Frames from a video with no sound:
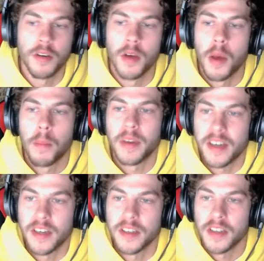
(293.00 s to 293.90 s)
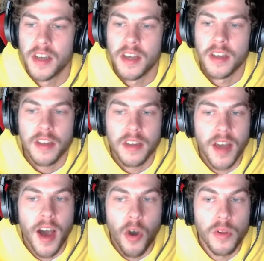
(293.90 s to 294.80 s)
because
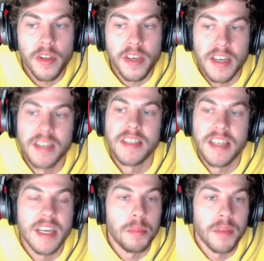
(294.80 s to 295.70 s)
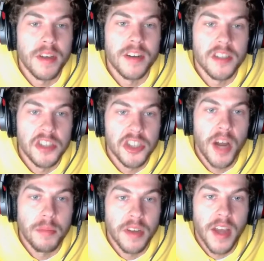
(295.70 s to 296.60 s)
not only is he up there
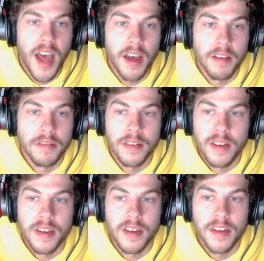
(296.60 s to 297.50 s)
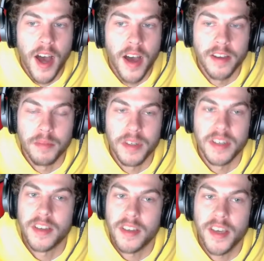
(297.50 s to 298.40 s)
chopped in half dying, but
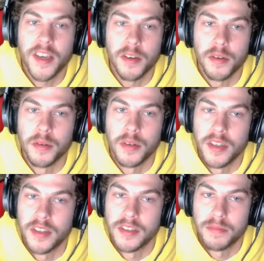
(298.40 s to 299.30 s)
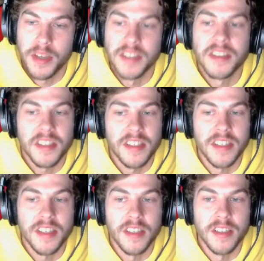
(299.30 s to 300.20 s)
Kiku is
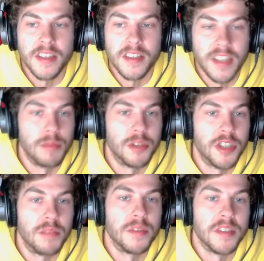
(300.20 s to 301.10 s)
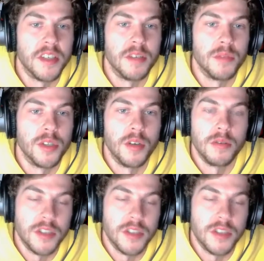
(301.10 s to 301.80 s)
basically in the same shape as him.